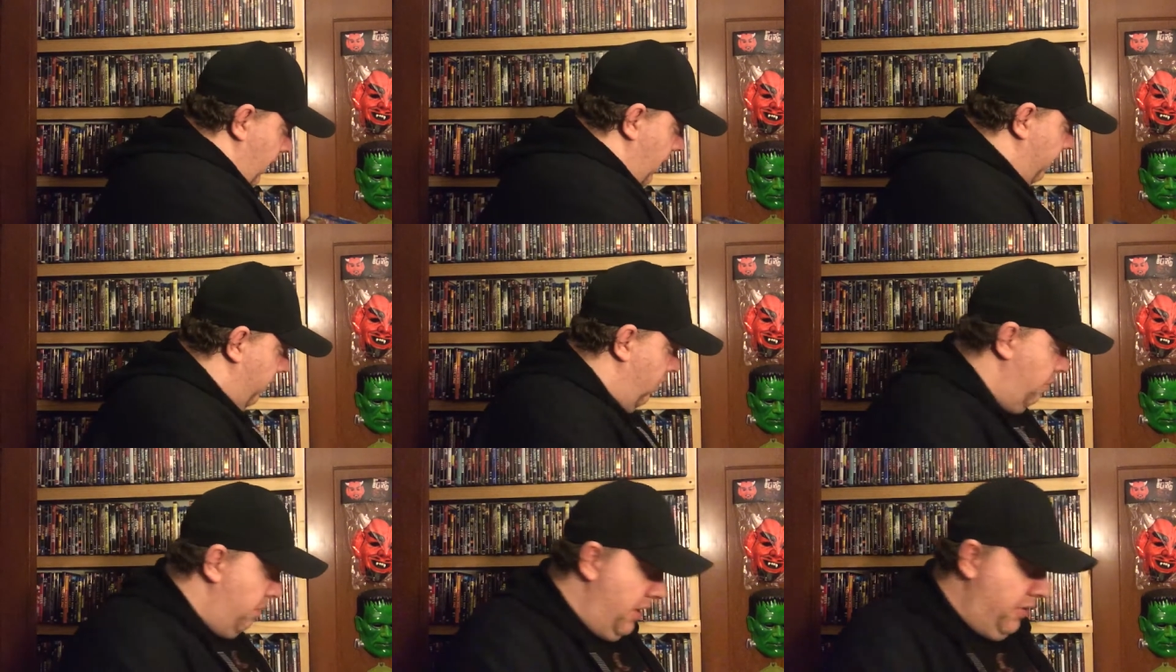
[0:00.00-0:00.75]
They have a
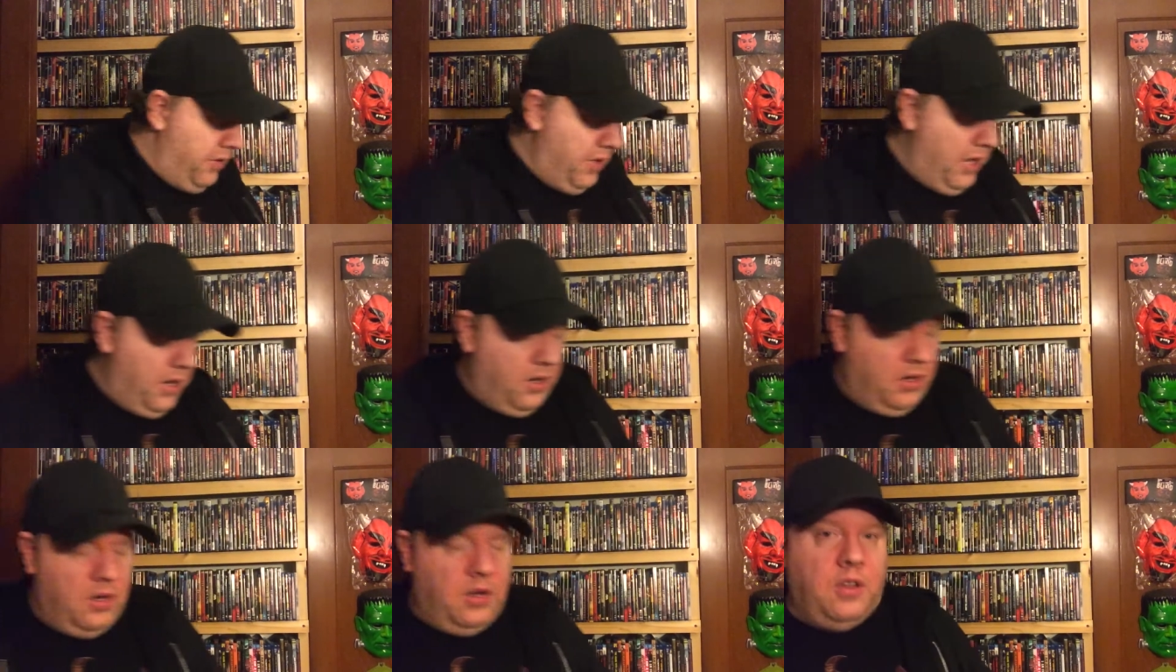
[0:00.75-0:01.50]
whole bunch that
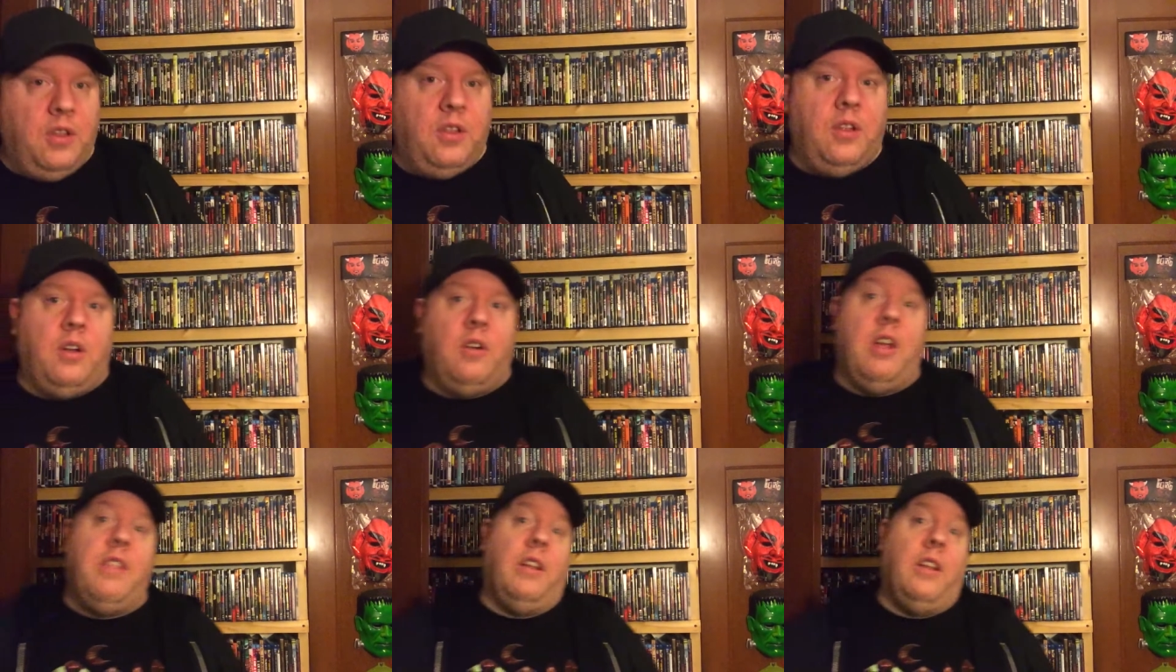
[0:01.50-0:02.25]
are
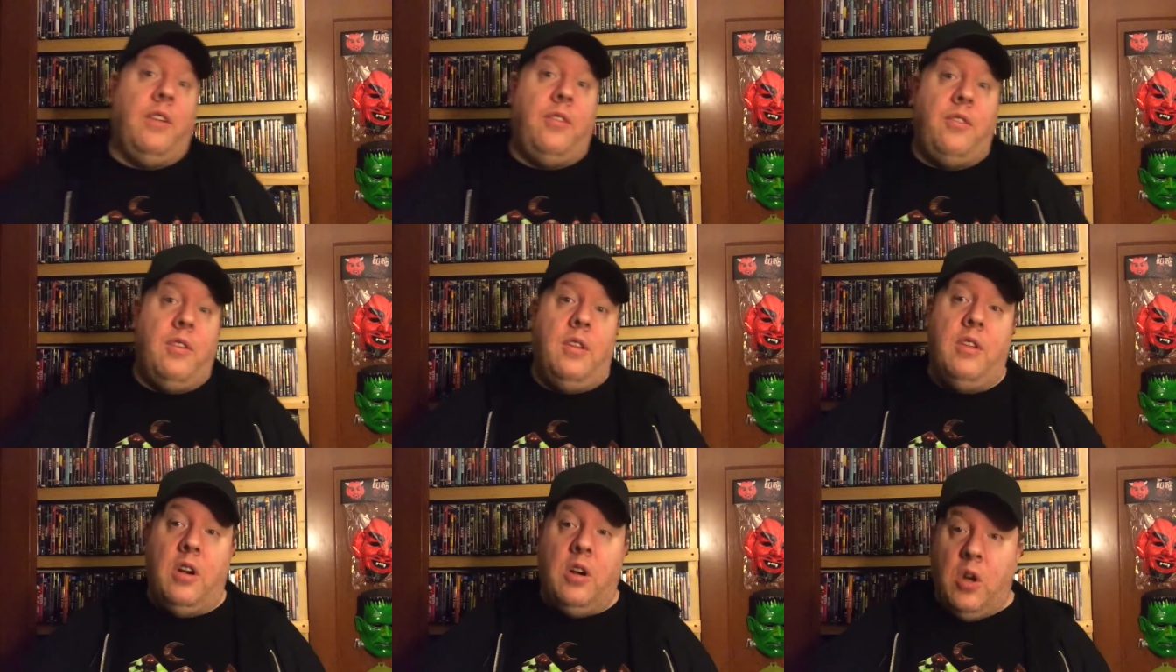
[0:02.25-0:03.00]
are on the list
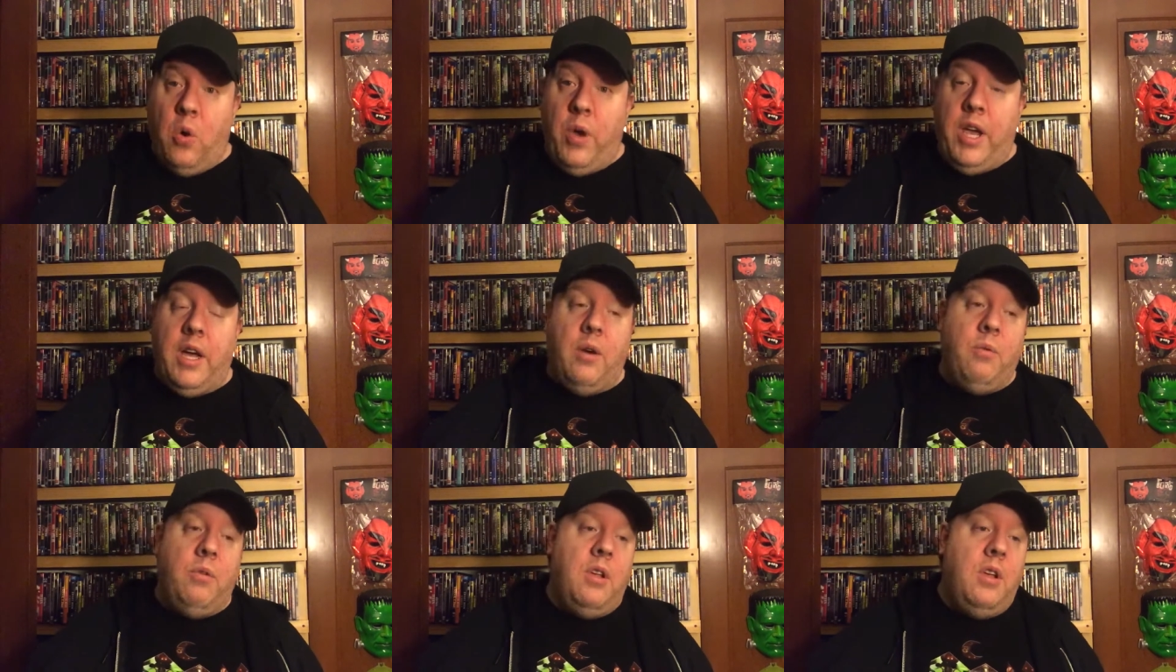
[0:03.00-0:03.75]
that are going
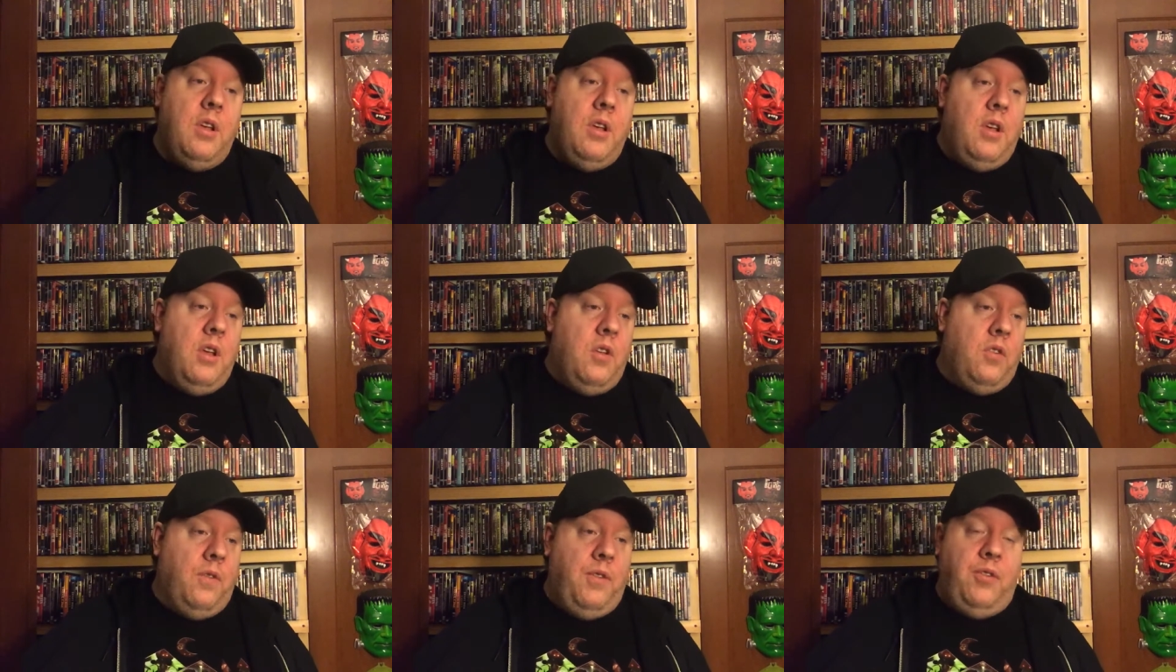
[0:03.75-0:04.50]
out.
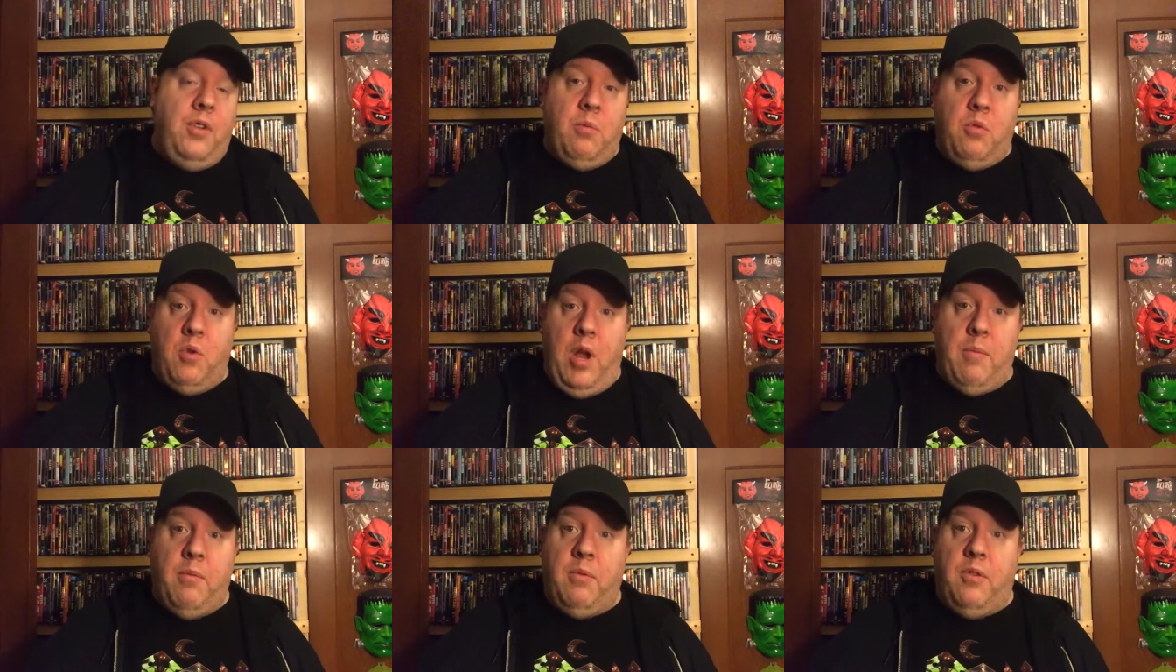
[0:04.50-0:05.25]
So if you see them,
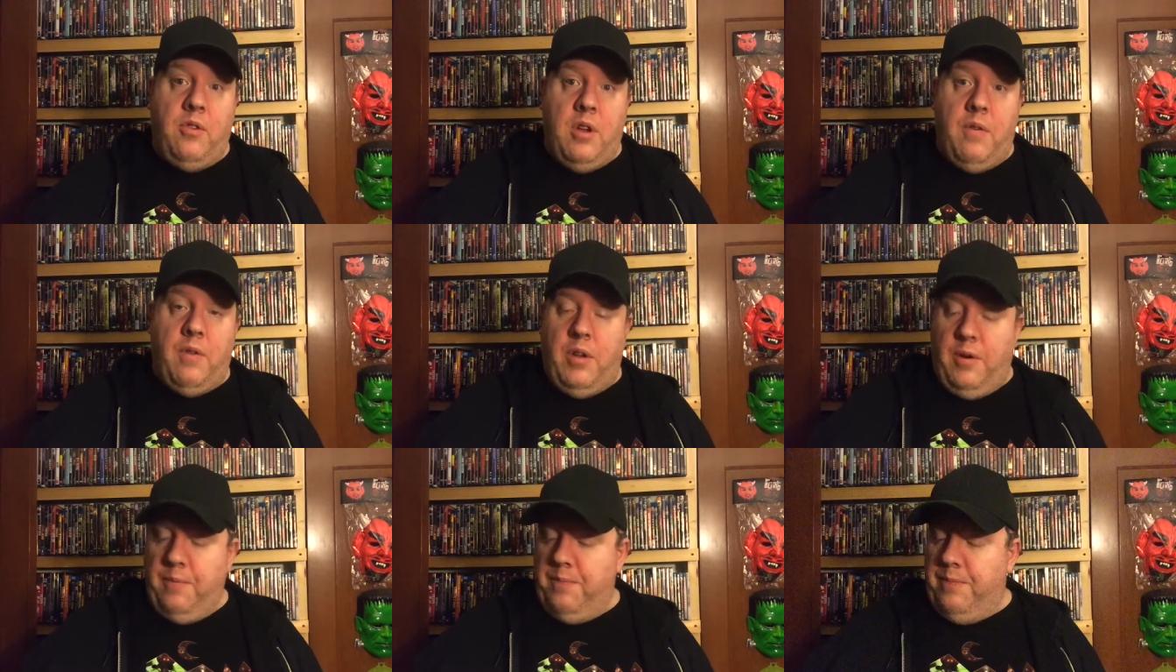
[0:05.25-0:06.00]
grab them because you never
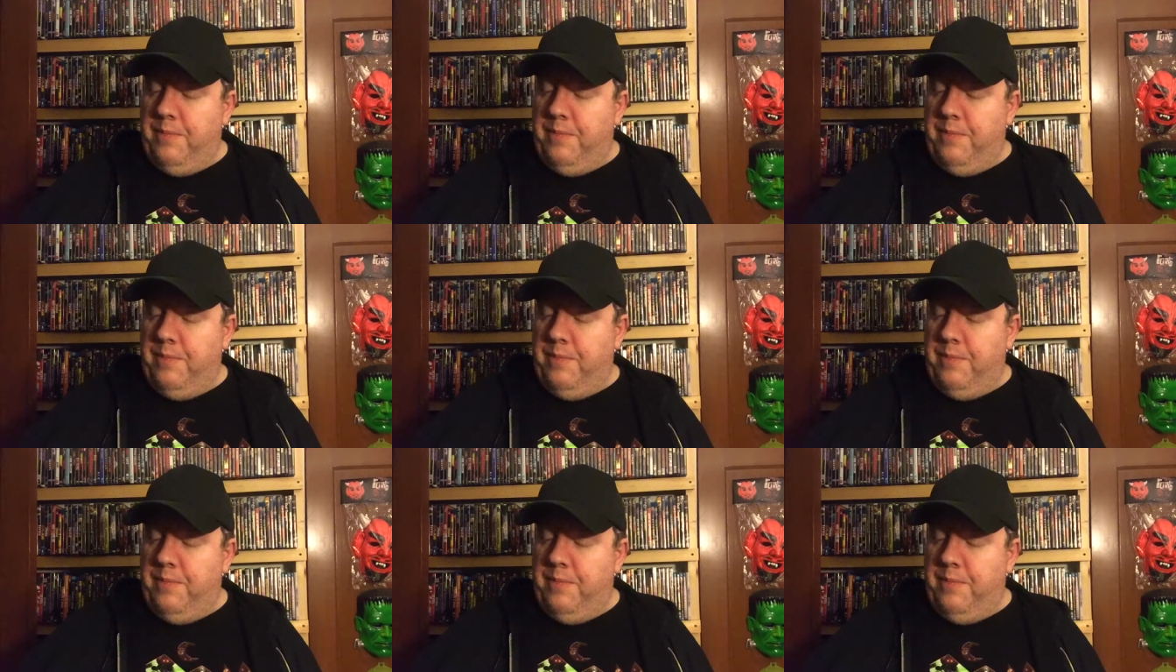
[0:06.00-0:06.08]
know.